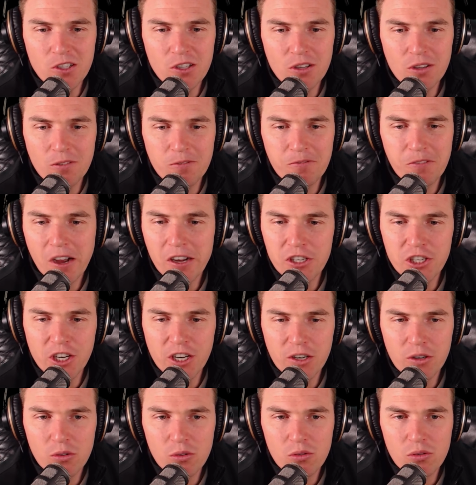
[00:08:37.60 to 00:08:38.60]
to
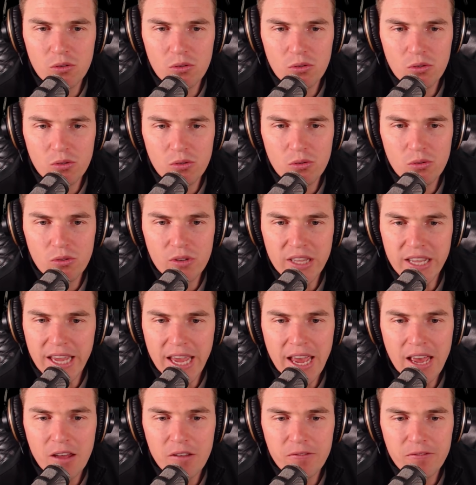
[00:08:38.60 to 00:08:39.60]
fudging or, or, or the
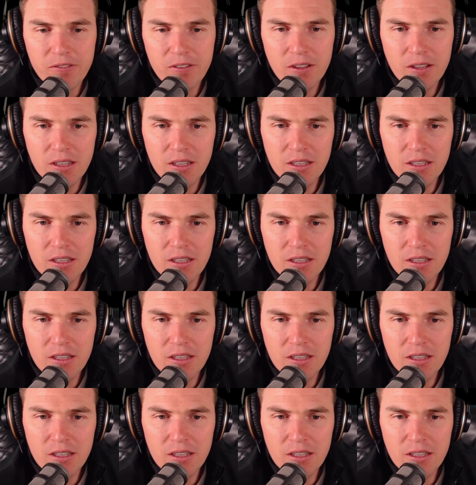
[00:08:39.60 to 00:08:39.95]
F?